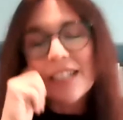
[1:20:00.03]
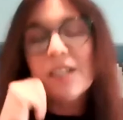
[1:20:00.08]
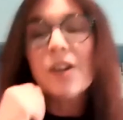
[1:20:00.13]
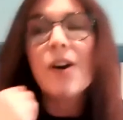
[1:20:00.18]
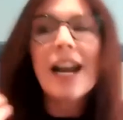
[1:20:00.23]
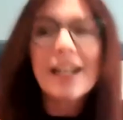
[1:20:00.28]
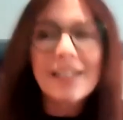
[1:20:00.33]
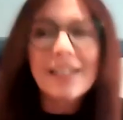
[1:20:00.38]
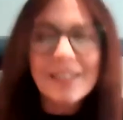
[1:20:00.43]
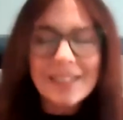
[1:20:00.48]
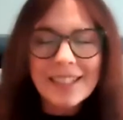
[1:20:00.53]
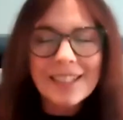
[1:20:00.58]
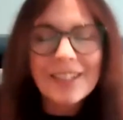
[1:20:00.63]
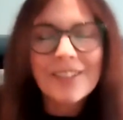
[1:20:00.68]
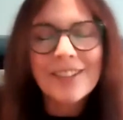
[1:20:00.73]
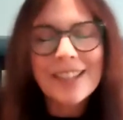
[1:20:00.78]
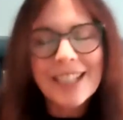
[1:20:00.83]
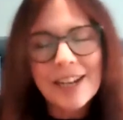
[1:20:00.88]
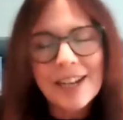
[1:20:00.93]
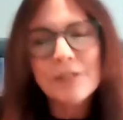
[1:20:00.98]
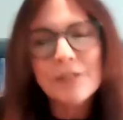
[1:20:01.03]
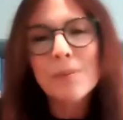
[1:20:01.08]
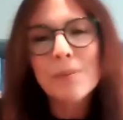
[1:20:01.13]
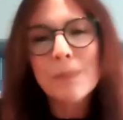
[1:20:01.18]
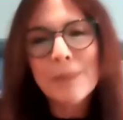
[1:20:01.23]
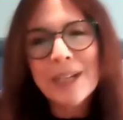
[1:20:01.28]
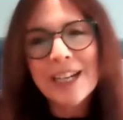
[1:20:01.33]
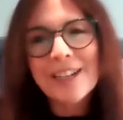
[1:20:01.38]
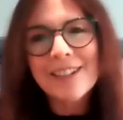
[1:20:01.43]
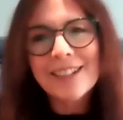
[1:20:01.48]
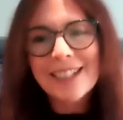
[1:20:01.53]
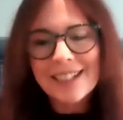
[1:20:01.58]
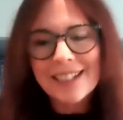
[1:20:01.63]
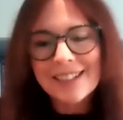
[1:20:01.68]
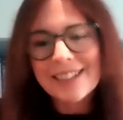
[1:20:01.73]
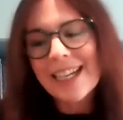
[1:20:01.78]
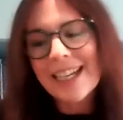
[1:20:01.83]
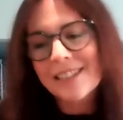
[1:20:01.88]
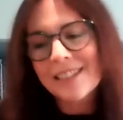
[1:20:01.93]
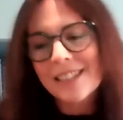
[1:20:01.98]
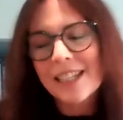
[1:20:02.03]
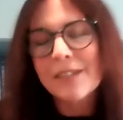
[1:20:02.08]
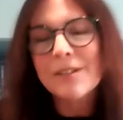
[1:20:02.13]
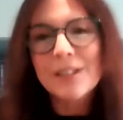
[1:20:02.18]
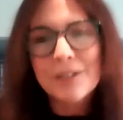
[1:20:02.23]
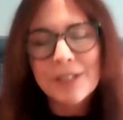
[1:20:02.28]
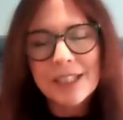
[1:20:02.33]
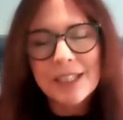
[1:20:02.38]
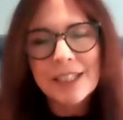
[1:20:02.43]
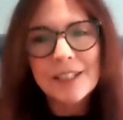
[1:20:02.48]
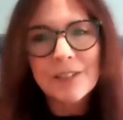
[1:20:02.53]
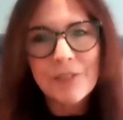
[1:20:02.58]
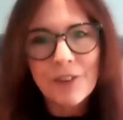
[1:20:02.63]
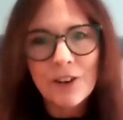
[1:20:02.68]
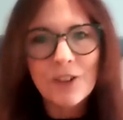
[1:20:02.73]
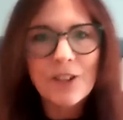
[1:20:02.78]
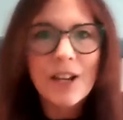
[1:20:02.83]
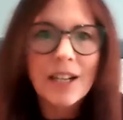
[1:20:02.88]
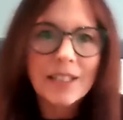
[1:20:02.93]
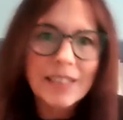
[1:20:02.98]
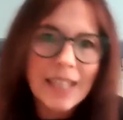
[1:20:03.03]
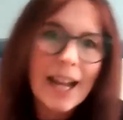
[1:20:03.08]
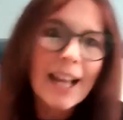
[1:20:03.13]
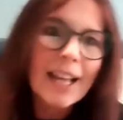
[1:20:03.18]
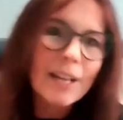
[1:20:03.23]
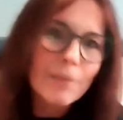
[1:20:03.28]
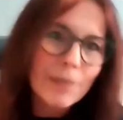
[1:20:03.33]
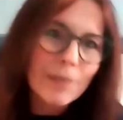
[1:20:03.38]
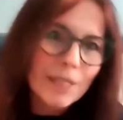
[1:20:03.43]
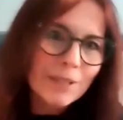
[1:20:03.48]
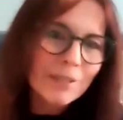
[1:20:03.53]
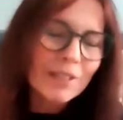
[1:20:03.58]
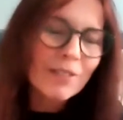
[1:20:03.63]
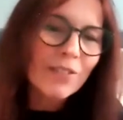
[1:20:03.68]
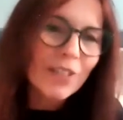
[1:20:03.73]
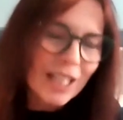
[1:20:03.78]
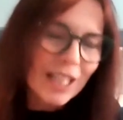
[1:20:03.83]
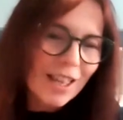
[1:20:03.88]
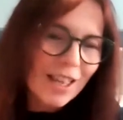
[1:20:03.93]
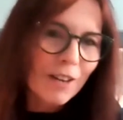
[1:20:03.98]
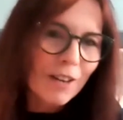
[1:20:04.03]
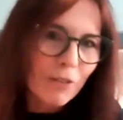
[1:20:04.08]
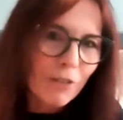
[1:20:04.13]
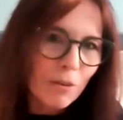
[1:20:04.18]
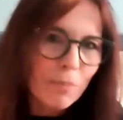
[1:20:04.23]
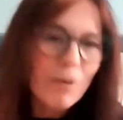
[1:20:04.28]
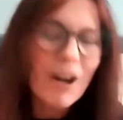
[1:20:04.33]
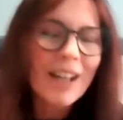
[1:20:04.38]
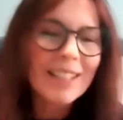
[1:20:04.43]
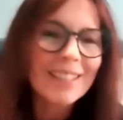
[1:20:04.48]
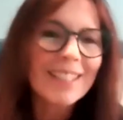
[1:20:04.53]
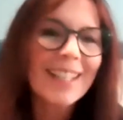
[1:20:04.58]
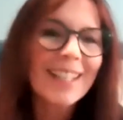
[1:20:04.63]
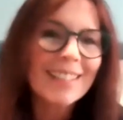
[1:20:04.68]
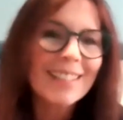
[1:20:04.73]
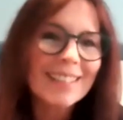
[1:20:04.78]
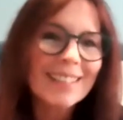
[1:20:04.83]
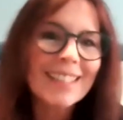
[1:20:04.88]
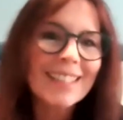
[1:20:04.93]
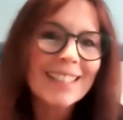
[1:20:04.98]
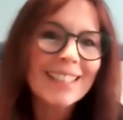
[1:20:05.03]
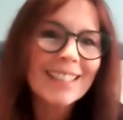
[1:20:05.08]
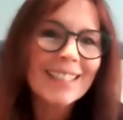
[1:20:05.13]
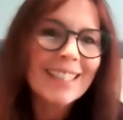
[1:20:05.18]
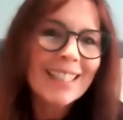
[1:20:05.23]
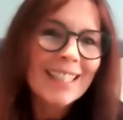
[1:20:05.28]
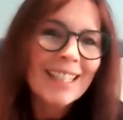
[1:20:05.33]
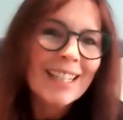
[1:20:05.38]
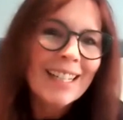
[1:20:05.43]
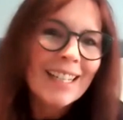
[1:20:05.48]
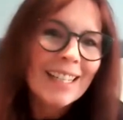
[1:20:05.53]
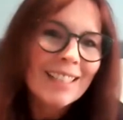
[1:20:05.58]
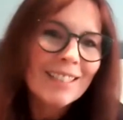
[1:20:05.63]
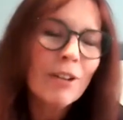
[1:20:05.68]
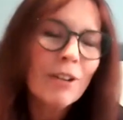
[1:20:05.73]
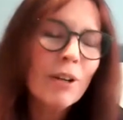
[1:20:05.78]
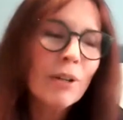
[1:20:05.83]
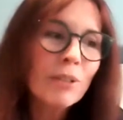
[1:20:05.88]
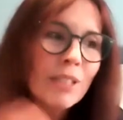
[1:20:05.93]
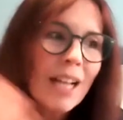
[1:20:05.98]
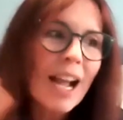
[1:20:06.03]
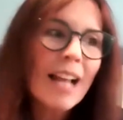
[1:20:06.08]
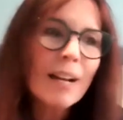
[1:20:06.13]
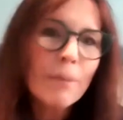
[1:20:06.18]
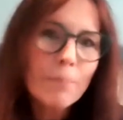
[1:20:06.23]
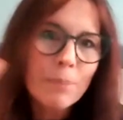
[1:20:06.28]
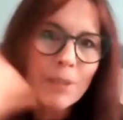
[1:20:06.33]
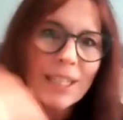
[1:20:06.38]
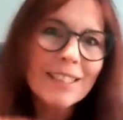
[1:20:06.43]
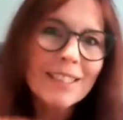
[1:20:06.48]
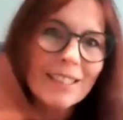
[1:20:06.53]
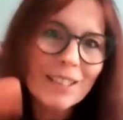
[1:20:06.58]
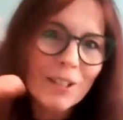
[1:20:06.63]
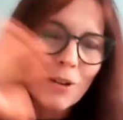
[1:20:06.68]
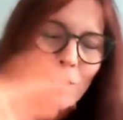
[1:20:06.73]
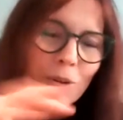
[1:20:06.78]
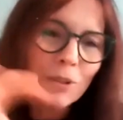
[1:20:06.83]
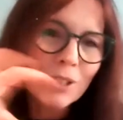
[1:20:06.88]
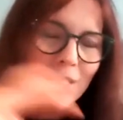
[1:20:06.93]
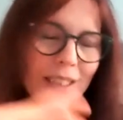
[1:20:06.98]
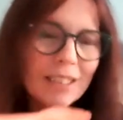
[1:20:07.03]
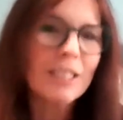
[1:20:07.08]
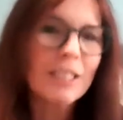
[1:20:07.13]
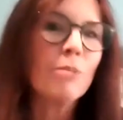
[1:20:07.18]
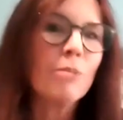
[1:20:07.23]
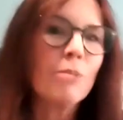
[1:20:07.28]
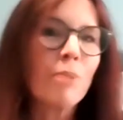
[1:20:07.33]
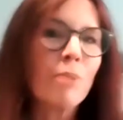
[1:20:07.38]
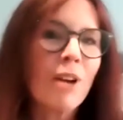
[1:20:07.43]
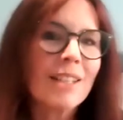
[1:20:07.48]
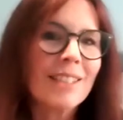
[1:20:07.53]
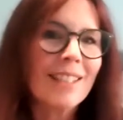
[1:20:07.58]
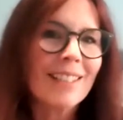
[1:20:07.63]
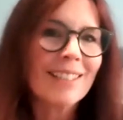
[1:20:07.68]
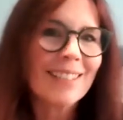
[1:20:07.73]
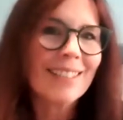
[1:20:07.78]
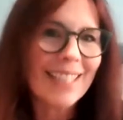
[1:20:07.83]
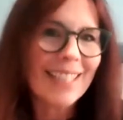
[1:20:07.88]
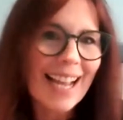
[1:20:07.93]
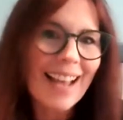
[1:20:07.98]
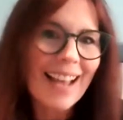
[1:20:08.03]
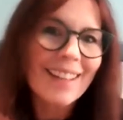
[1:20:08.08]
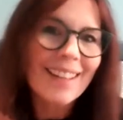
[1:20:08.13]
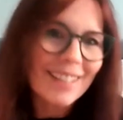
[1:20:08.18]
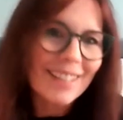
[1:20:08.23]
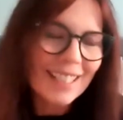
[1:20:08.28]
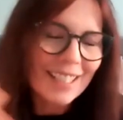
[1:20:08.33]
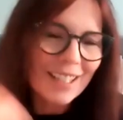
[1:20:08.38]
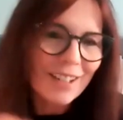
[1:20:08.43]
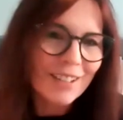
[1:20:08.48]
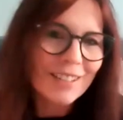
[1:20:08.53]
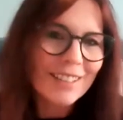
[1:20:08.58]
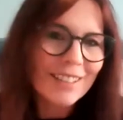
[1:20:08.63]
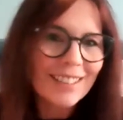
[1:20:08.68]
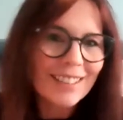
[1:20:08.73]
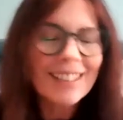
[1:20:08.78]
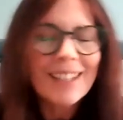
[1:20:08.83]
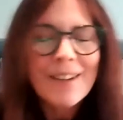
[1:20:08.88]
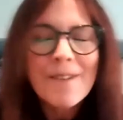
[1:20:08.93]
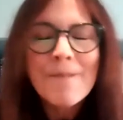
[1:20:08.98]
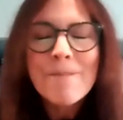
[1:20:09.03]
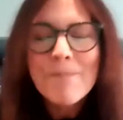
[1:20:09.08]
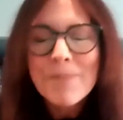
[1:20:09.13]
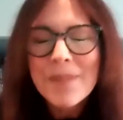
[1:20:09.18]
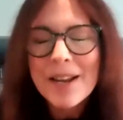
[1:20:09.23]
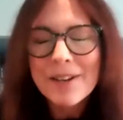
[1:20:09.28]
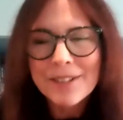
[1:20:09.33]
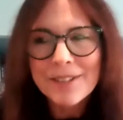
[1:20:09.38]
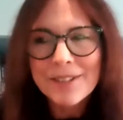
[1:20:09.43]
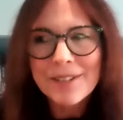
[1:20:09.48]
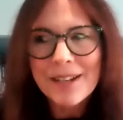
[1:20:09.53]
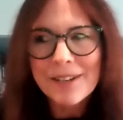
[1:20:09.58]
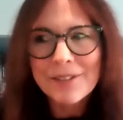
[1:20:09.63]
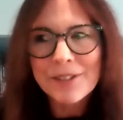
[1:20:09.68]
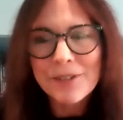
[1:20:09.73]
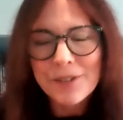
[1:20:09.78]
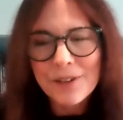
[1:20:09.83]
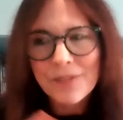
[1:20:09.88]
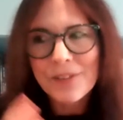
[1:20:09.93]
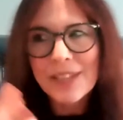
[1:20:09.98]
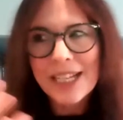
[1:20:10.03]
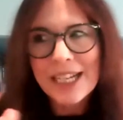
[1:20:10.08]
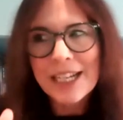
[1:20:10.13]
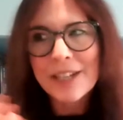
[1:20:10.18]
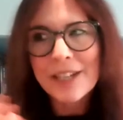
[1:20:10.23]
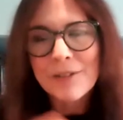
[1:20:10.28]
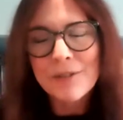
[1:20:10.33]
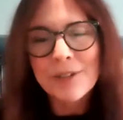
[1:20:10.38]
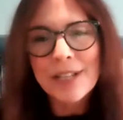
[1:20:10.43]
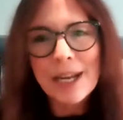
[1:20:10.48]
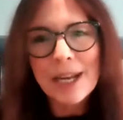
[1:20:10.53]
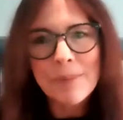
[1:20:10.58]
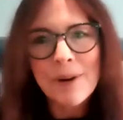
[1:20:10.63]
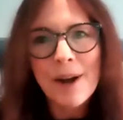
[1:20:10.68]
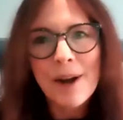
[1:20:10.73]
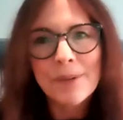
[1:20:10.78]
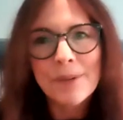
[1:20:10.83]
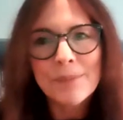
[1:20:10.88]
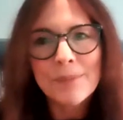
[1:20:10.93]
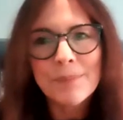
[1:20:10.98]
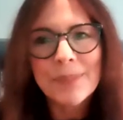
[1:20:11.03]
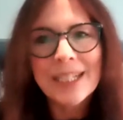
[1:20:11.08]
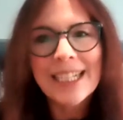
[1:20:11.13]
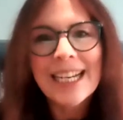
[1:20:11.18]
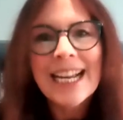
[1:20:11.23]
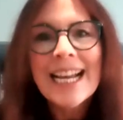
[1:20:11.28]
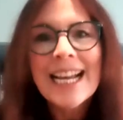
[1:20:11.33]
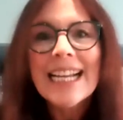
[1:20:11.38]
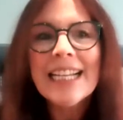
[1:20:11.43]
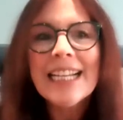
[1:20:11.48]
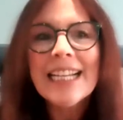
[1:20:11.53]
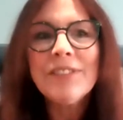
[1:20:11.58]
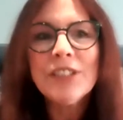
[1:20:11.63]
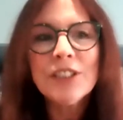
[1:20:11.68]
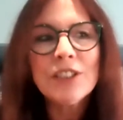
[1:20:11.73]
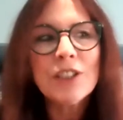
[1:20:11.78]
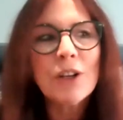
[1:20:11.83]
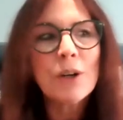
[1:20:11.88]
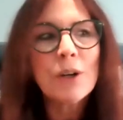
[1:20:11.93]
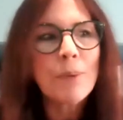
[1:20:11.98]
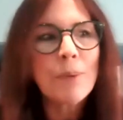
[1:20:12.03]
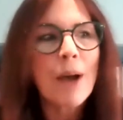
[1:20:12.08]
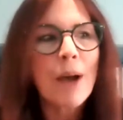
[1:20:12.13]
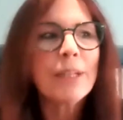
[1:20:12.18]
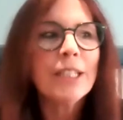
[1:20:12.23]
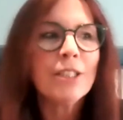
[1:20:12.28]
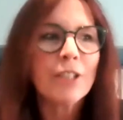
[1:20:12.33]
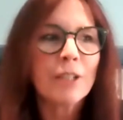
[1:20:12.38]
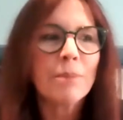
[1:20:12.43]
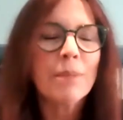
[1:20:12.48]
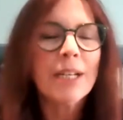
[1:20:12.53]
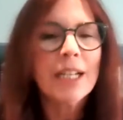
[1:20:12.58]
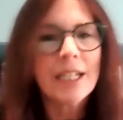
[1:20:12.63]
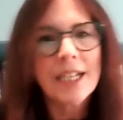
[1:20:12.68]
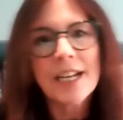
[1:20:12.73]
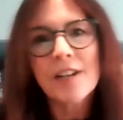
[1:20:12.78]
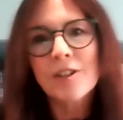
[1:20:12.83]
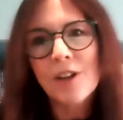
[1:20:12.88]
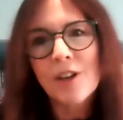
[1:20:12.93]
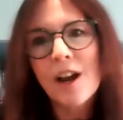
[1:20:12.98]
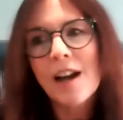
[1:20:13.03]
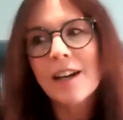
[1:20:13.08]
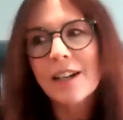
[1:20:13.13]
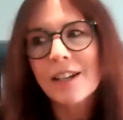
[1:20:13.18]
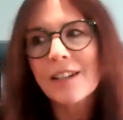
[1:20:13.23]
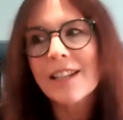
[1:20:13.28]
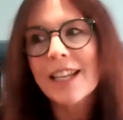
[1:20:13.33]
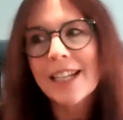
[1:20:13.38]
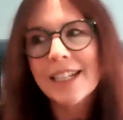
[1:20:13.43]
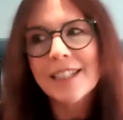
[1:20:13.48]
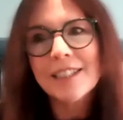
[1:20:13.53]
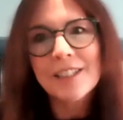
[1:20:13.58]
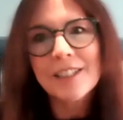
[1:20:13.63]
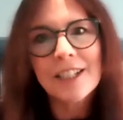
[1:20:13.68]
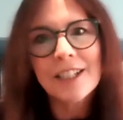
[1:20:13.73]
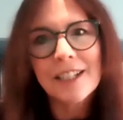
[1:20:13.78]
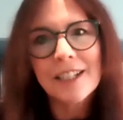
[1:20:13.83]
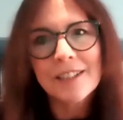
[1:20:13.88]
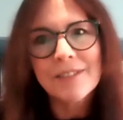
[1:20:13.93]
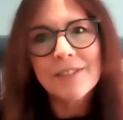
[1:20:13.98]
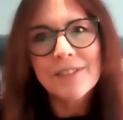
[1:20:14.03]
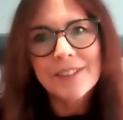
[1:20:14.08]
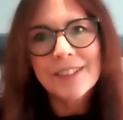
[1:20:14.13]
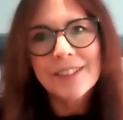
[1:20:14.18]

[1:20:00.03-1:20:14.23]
no, and then I was prepared and I could say, actually, I was doing this for a long time, and it was a very thoughtful process. And so it was kind of brings the whole decision process together, as I was sort of thinking through that problem, but even so, it probably took me a year longer than it should have.